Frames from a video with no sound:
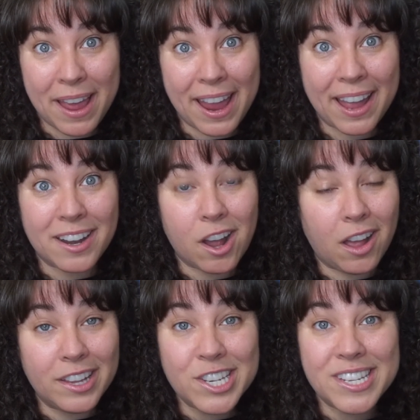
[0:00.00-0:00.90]
and
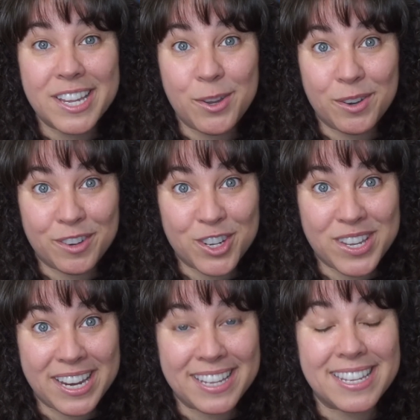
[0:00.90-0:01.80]
colleges and
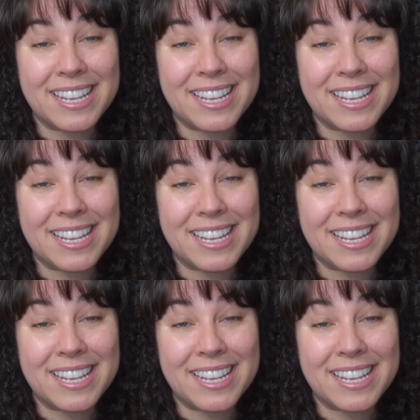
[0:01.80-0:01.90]
universities